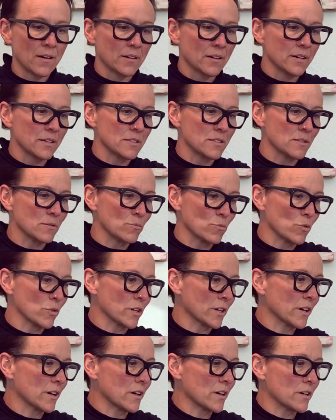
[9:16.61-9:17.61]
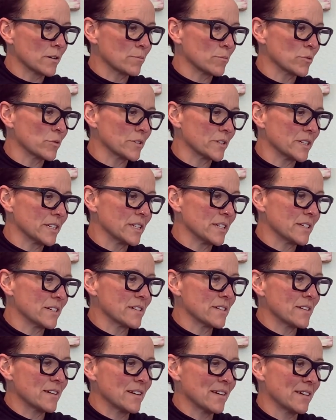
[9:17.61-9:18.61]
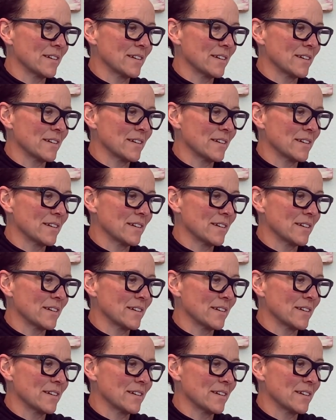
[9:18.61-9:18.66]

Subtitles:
Cut some more cardboard here.